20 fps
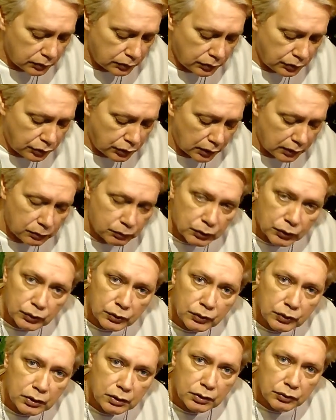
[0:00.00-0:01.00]

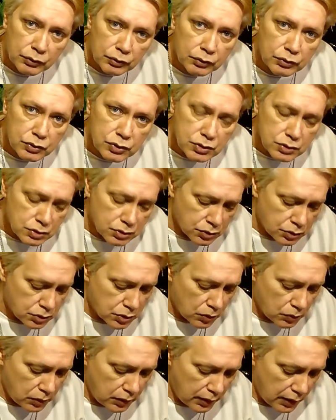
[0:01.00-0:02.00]
general
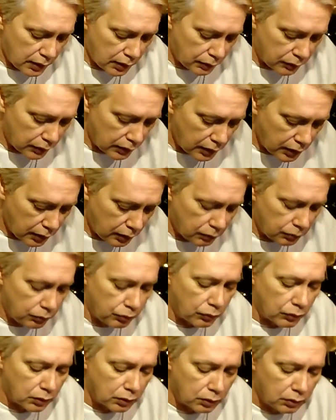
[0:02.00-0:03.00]
zodiac reading
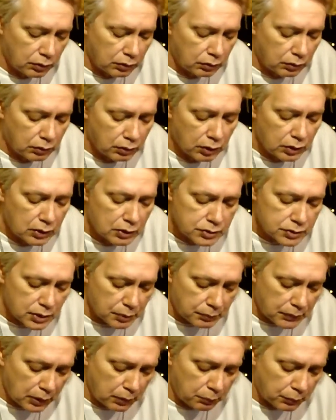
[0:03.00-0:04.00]
for
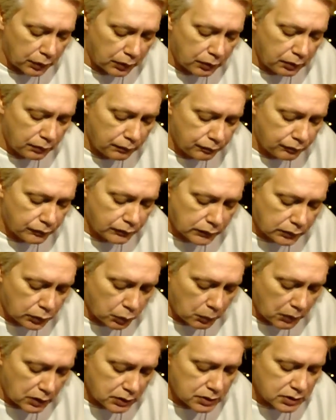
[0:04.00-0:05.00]
September
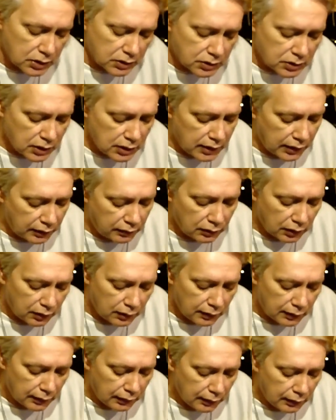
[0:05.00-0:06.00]
2016.
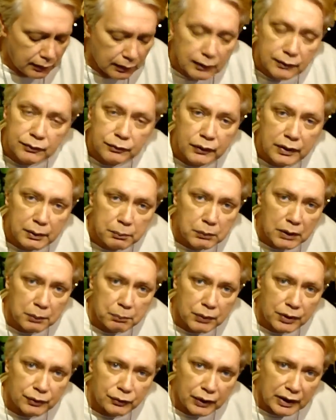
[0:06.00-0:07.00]

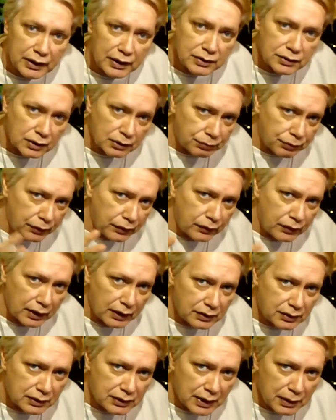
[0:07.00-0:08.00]
Remember, readings are for your
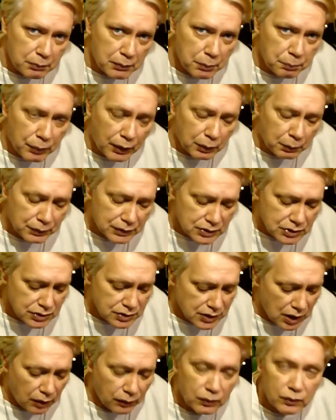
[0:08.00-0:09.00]
entertainment
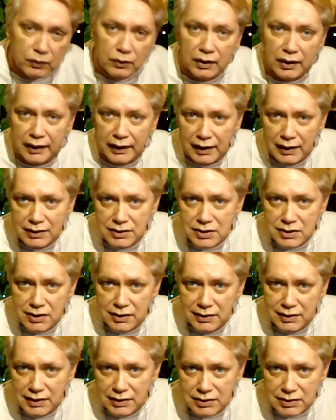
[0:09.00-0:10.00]
purposes only. That's
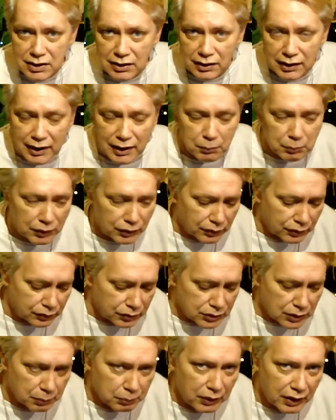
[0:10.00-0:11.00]
the disclaimer.
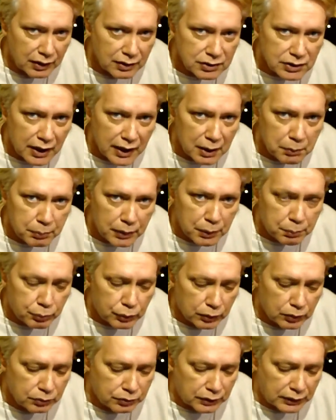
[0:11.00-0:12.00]
Some things can't be
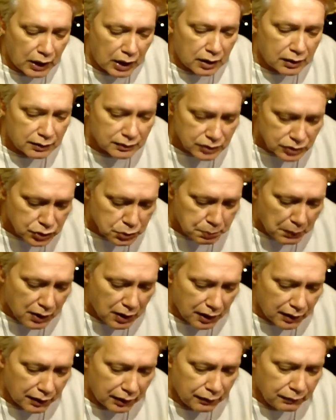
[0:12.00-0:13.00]
proven on the
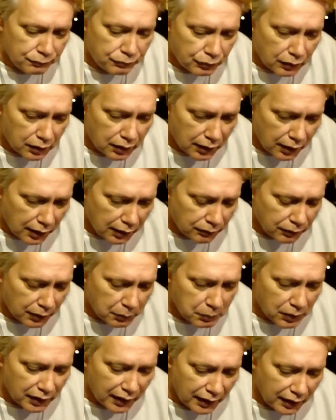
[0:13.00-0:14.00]
spot in front of
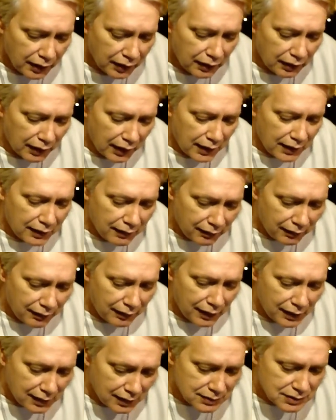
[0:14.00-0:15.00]
everybody at
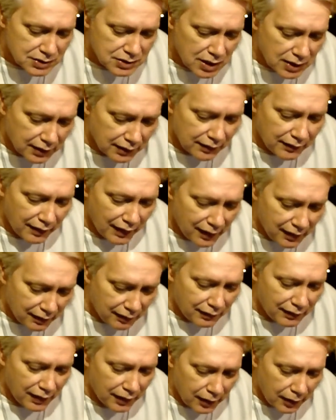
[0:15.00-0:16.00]
that second that
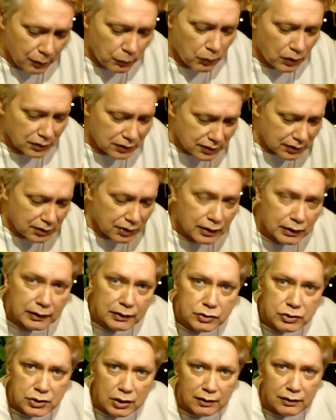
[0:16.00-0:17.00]
they want it.
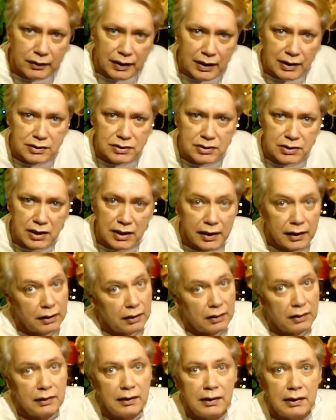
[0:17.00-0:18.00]
So they say
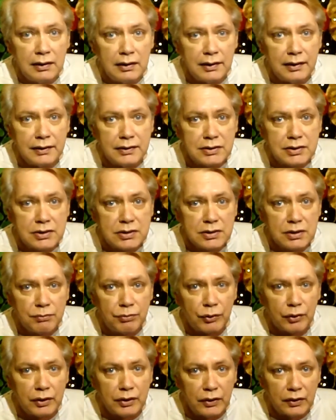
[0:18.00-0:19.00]
it's
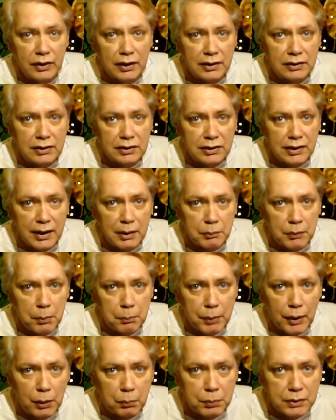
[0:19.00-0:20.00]
for your entertainment
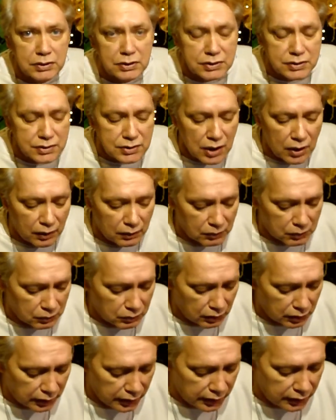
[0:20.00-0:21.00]
purposes
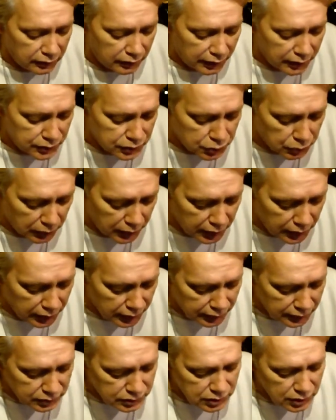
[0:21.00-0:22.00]
only, these
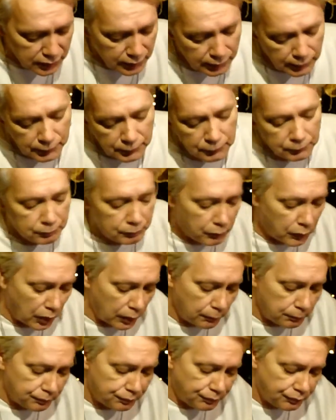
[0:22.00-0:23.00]
readings.
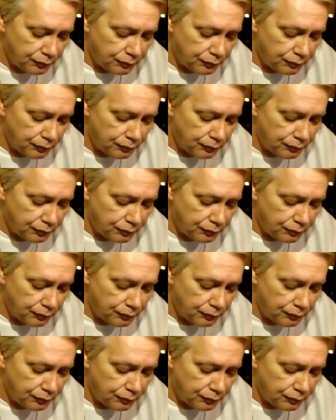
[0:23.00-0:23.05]
But